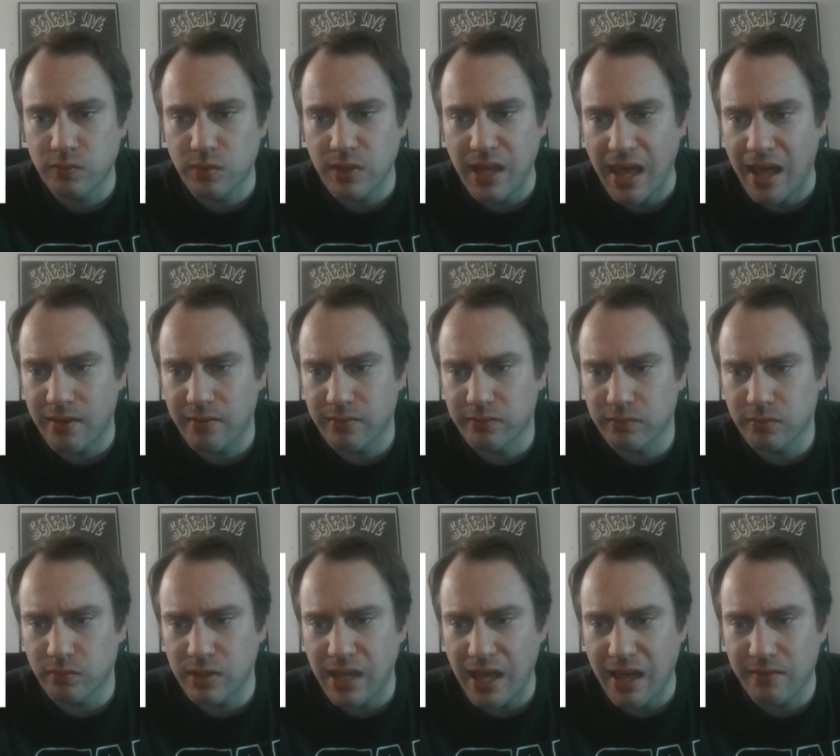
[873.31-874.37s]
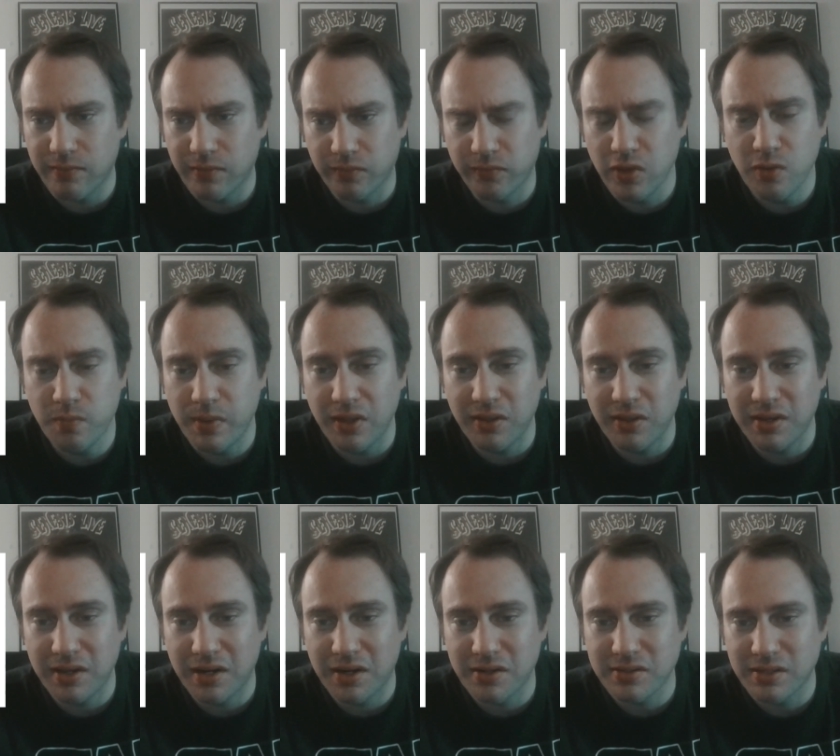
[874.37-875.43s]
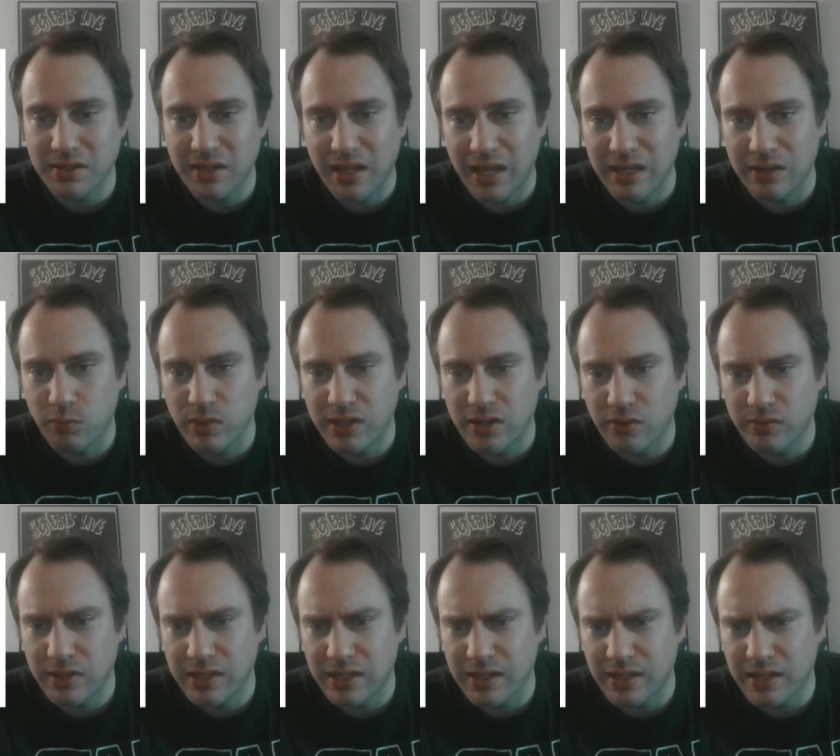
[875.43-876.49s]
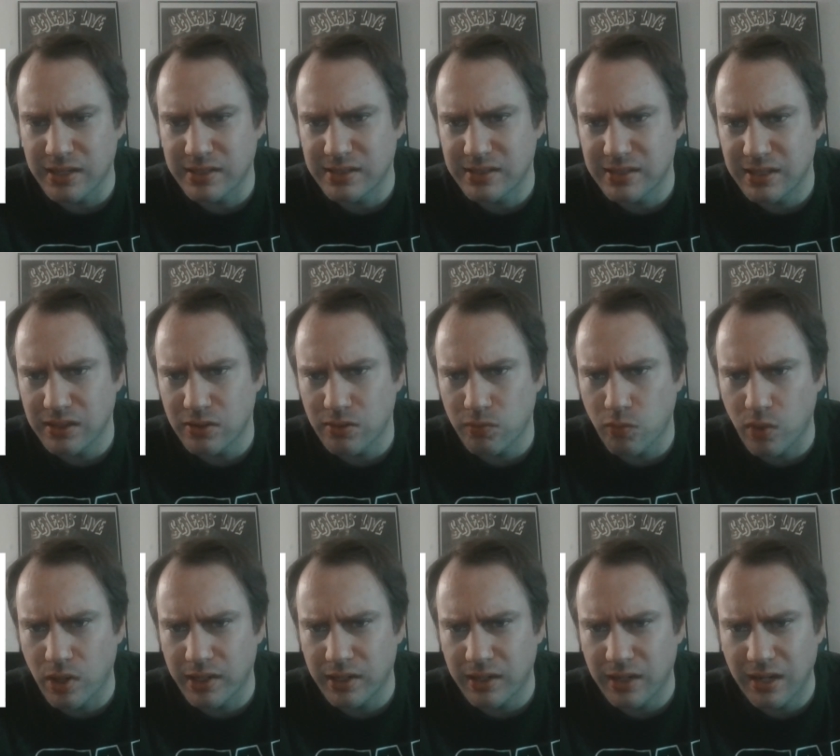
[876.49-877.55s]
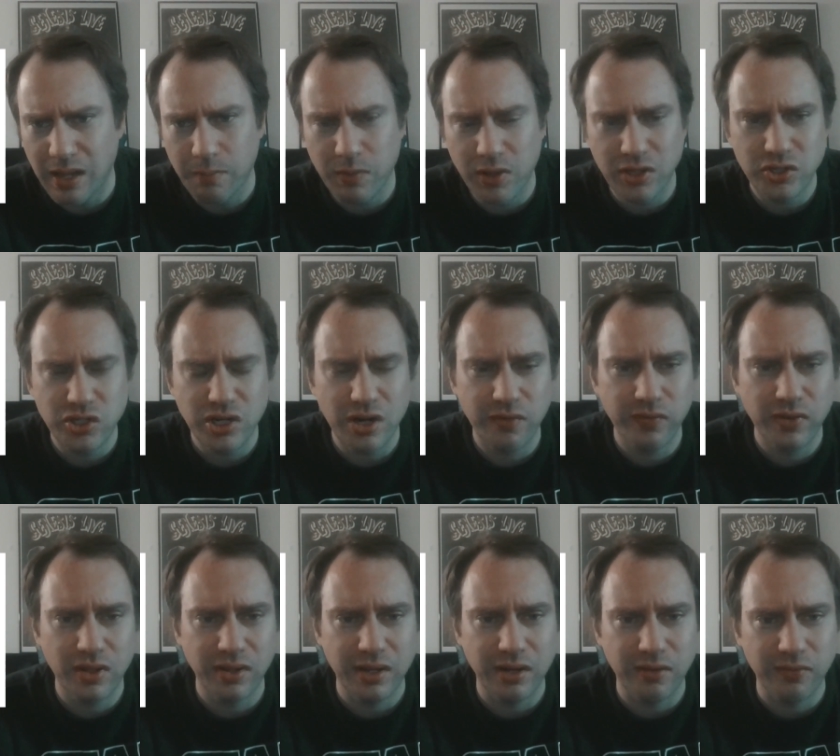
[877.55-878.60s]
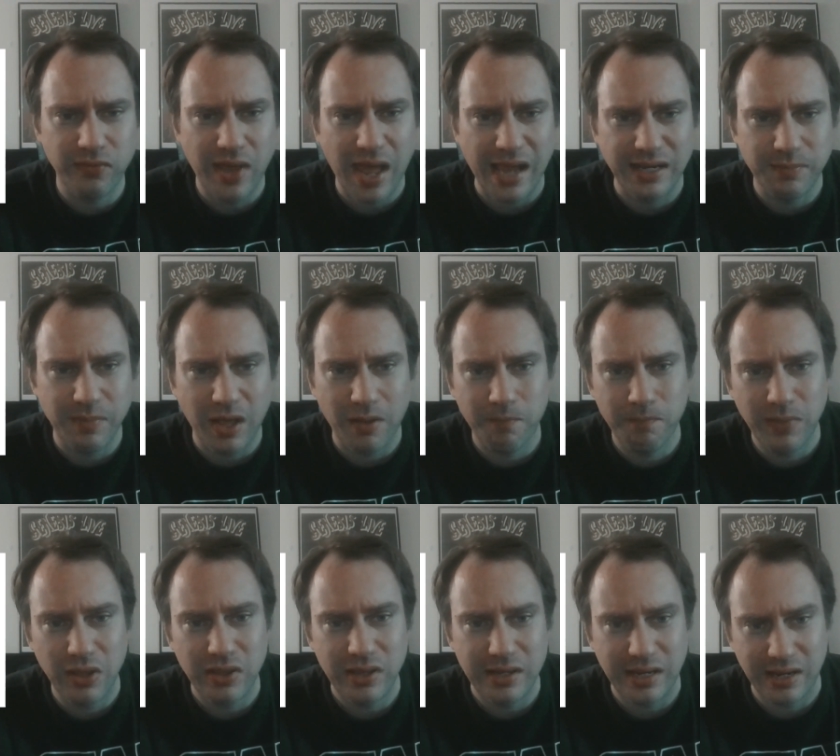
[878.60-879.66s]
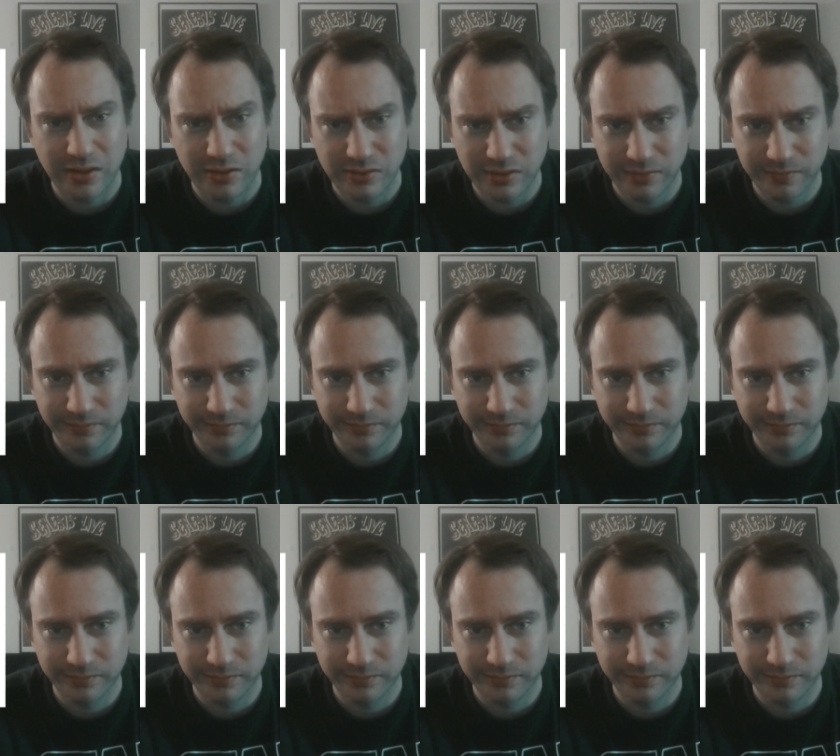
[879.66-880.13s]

We have we have a few billionaires and we don't need a single one. And I'm going to share with you a little fact about billionaires.